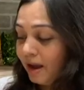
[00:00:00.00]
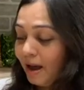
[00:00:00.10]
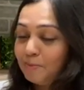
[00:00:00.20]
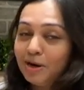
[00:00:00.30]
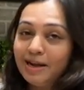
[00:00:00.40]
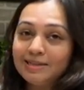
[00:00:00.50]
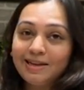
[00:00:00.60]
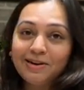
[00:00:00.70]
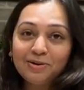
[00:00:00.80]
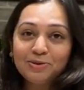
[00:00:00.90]
I'm really
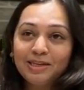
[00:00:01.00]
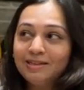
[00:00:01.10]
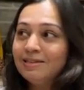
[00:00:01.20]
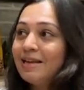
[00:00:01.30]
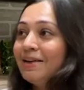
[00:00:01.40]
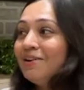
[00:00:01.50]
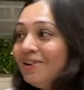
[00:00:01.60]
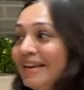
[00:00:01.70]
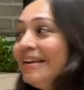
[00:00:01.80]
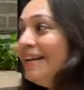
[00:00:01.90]
excited to see this. I
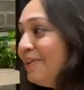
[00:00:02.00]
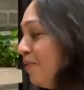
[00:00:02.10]
really need to